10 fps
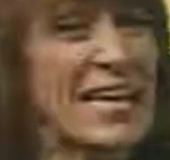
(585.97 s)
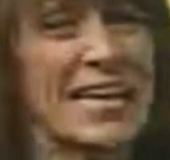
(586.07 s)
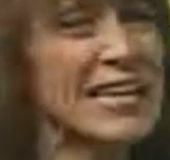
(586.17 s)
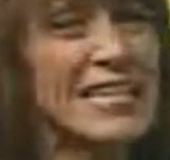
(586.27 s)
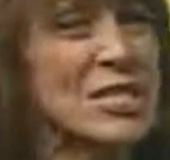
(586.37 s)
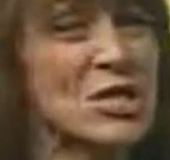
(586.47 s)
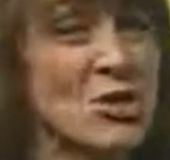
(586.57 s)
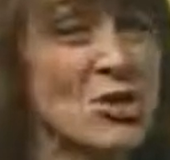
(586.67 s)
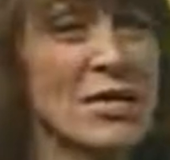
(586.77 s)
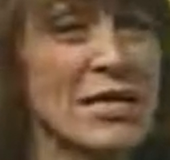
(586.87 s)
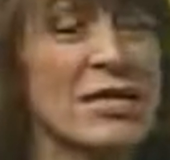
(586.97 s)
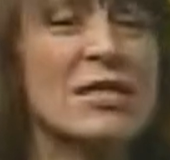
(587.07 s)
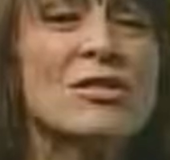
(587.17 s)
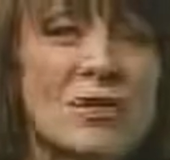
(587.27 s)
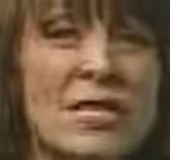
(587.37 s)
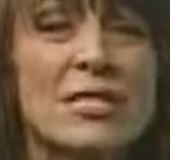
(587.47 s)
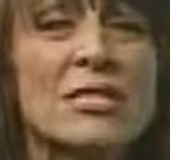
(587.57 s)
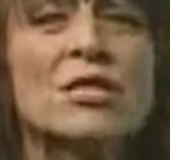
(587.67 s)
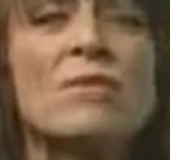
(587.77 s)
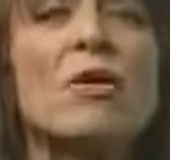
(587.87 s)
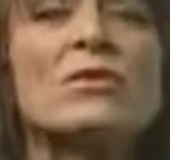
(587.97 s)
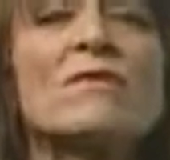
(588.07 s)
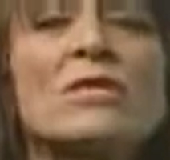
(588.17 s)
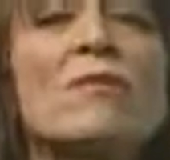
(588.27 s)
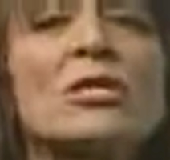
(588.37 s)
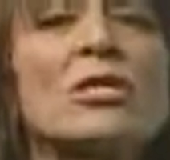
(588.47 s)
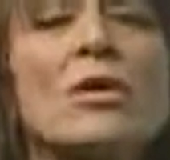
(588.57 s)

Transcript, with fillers: It isn't good. You need to dispose of as much